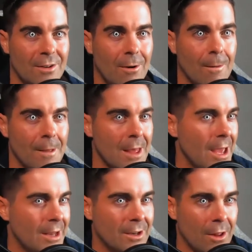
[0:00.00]
So,
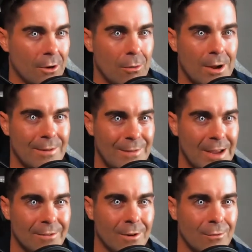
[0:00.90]
and another quick favor,